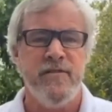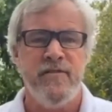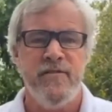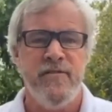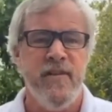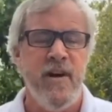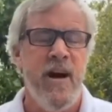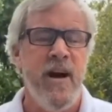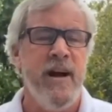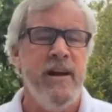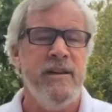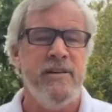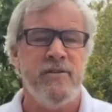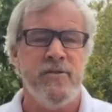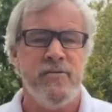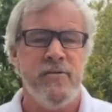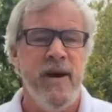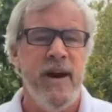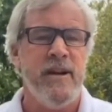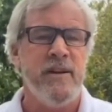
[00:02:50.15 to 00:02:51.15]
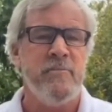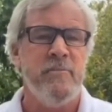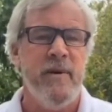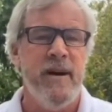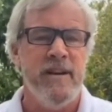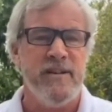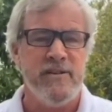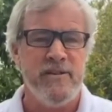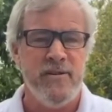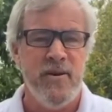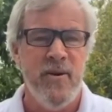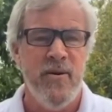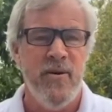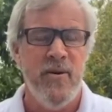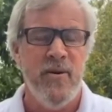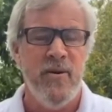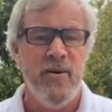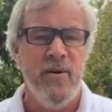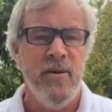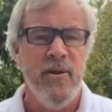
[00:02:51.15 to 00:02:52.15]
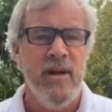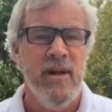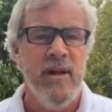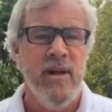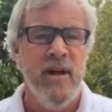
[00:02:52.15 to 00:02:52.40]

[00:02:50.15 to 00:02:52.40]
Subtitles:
define, direct my soul,